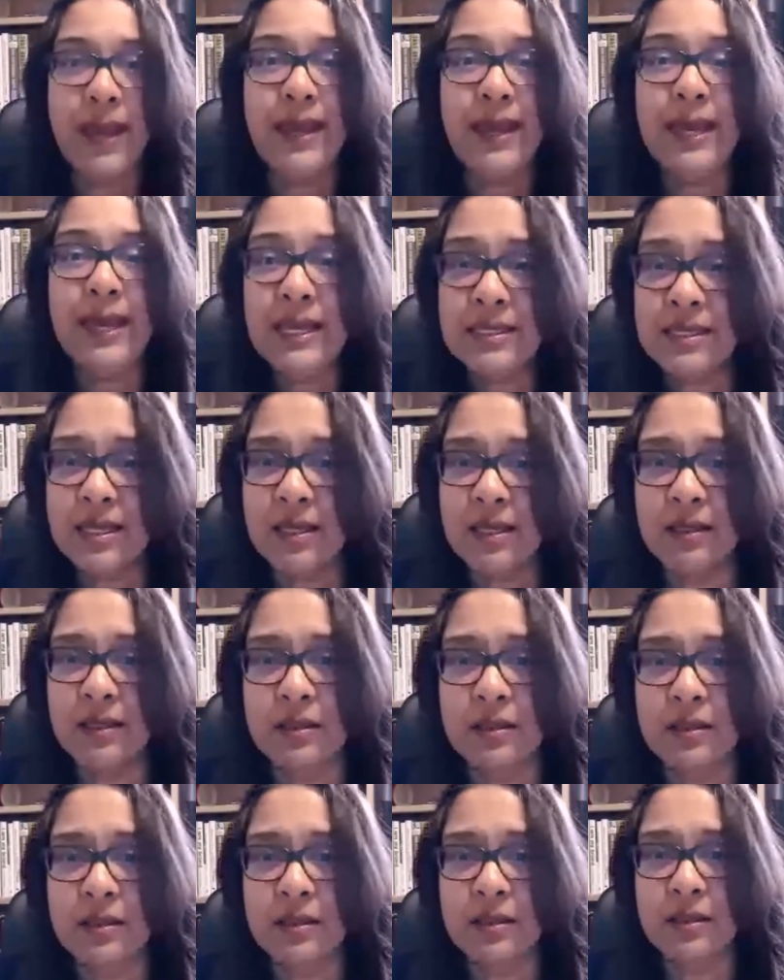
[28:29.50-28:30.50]
Is it
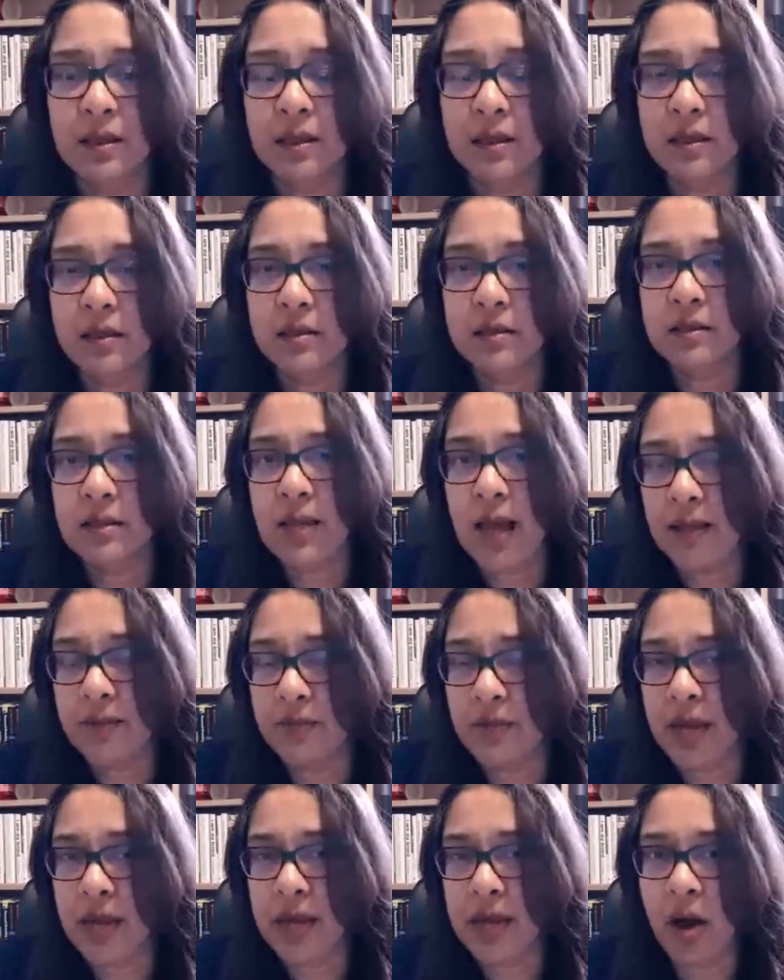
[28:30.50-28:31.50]
that
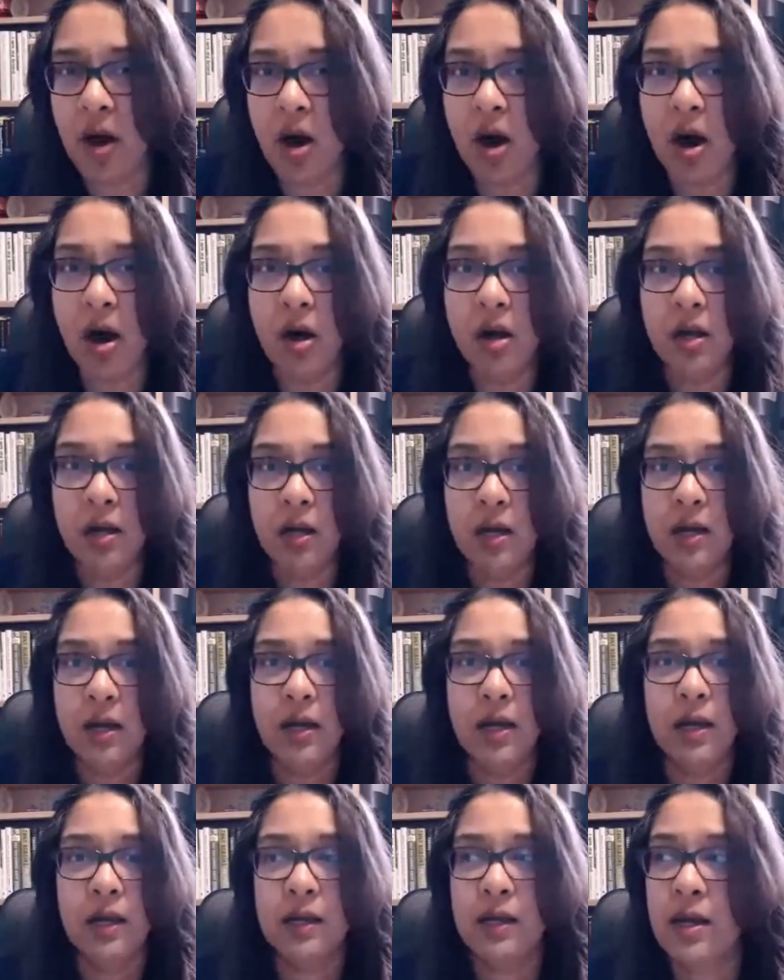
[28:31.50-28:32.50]
they are
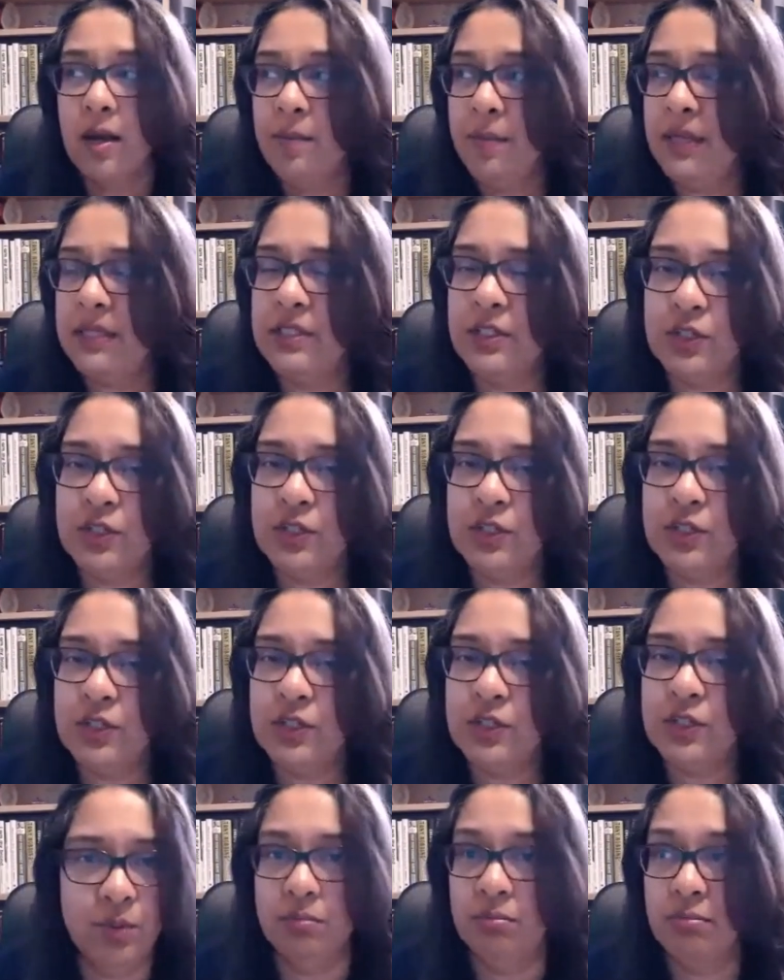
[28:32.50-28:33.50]
committed
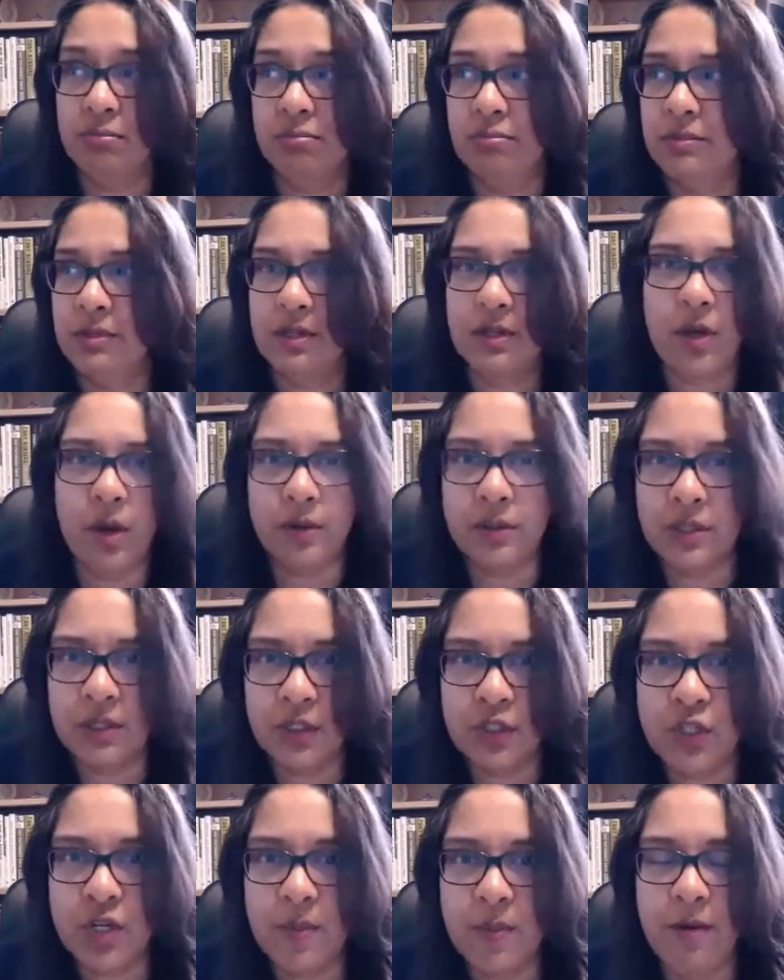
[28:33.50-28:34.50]
to going to the
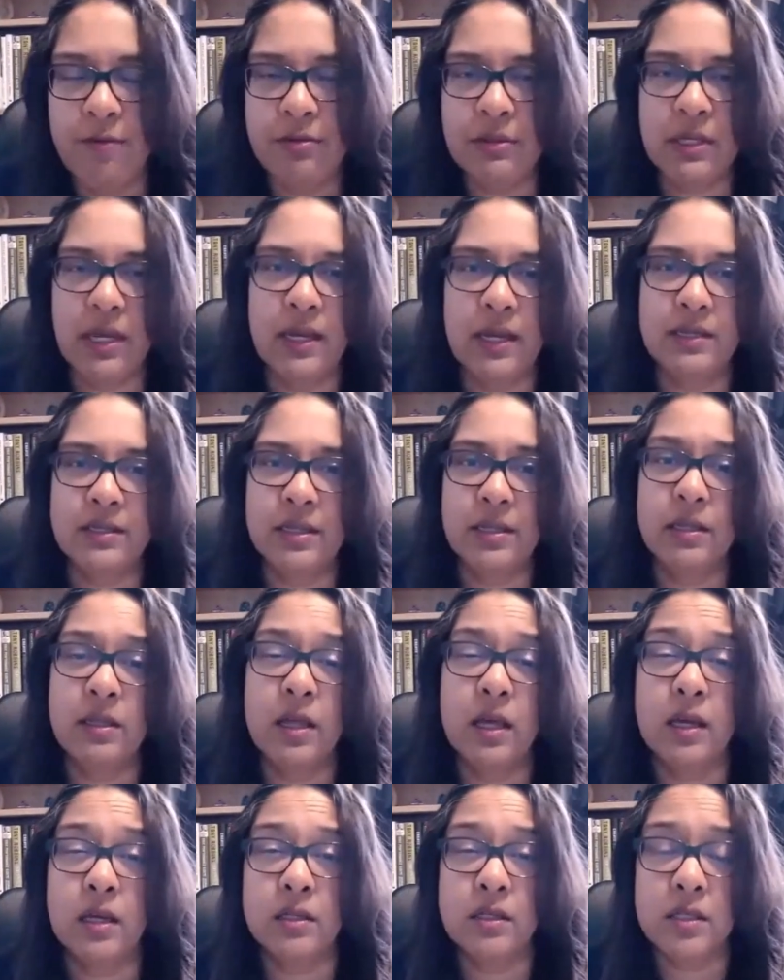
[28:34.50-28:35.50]
gym every day? Is it that
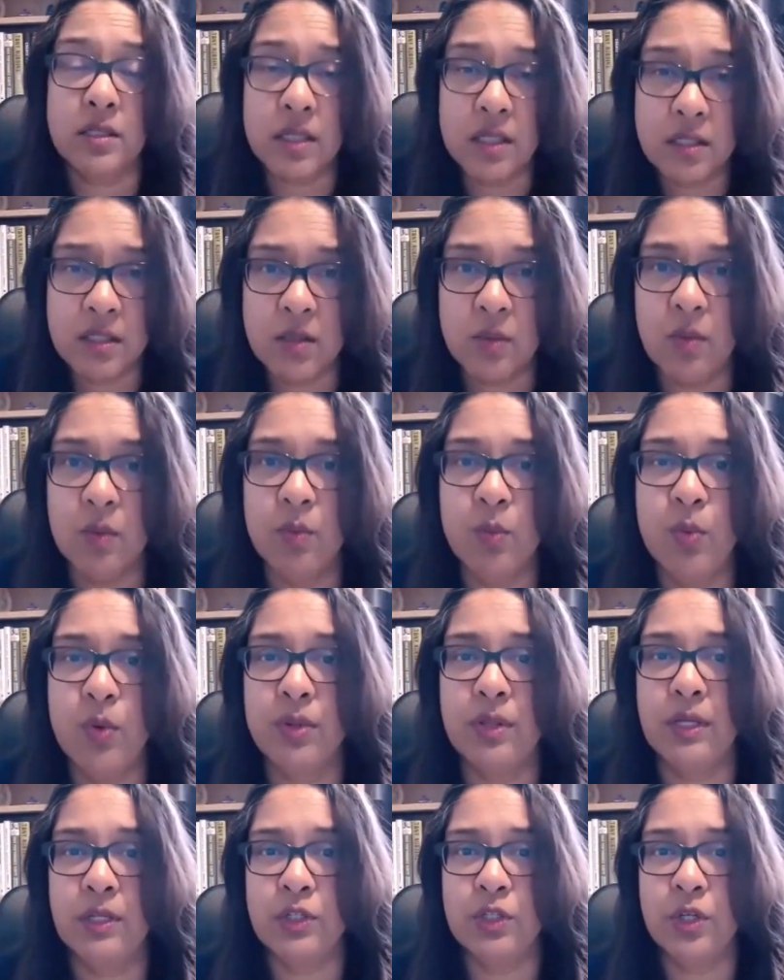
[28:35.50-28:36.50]
they're consistent with what
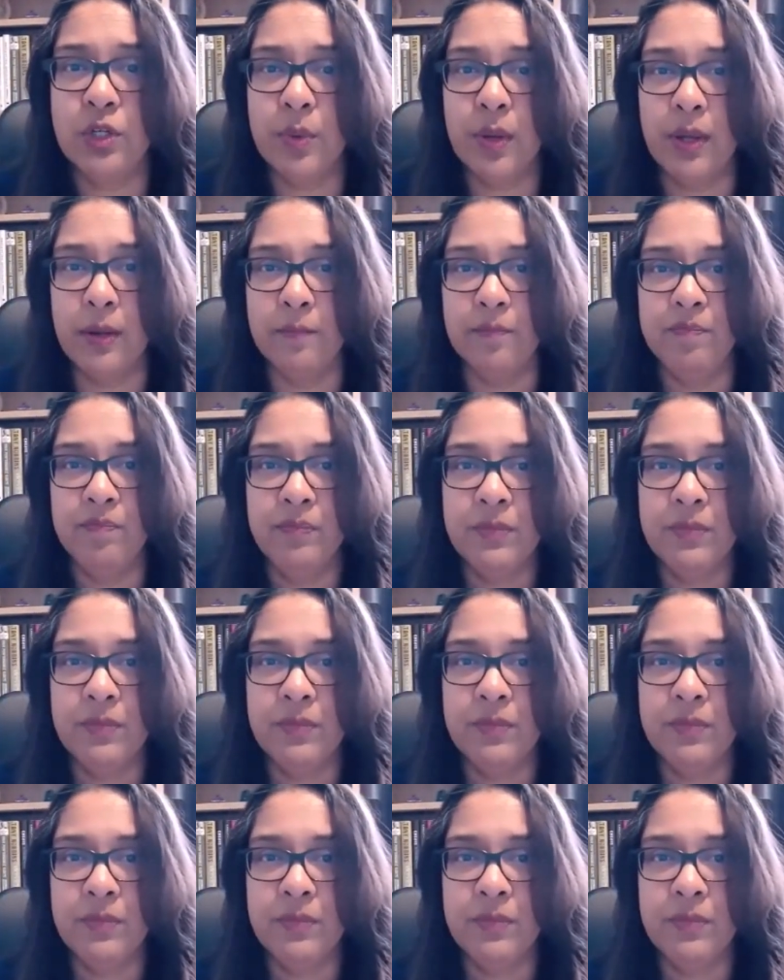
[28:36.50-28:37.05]
they're doing?